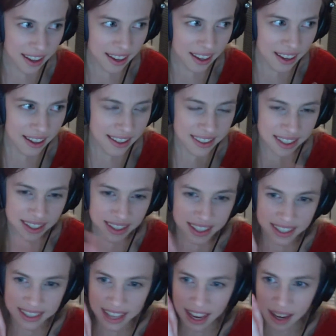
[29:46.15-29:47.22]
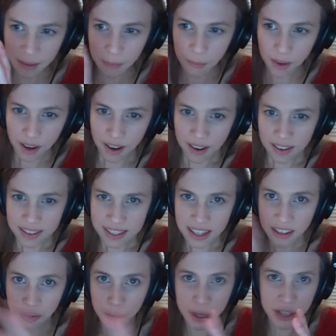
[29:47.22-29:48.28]
isn't the same set
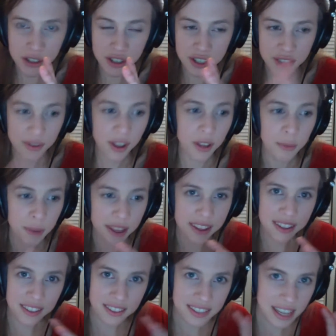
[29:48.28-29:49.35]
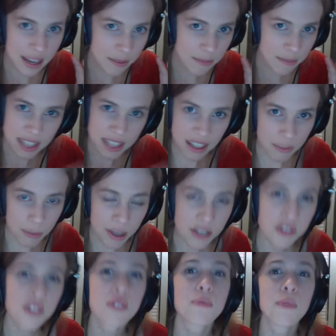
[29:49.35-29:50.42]
of pitches followed by the same set of
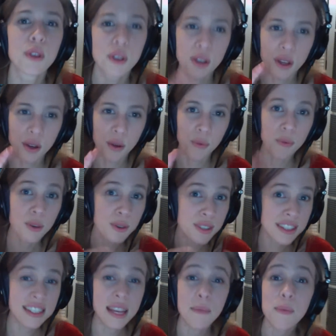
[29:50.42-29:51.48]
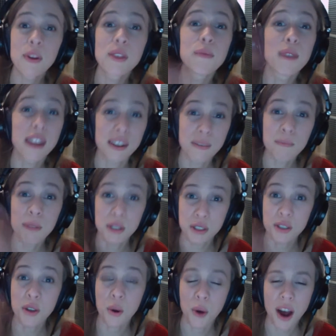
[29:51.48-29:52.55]
pitches, but you know, use the same rhythm and but
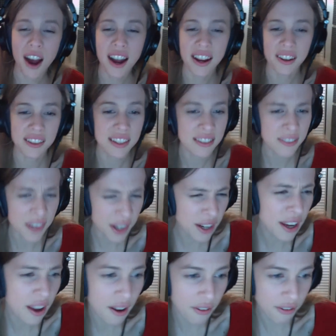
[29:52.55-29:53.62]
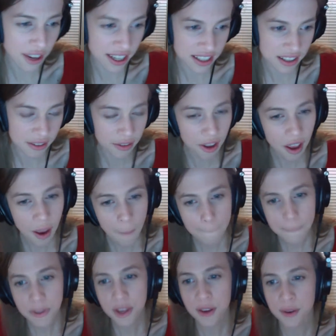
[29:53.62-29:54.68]
just go higher. That's a very effective
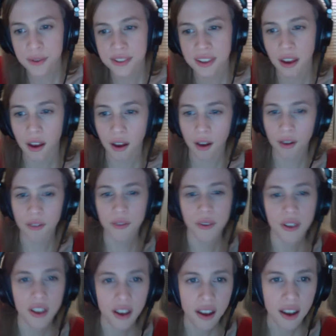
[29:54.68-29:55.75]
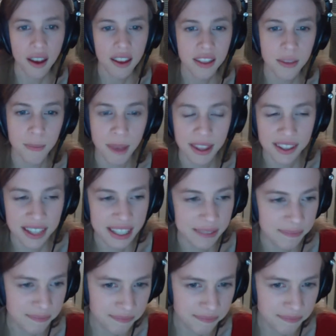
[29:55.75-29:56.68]
use of the melody.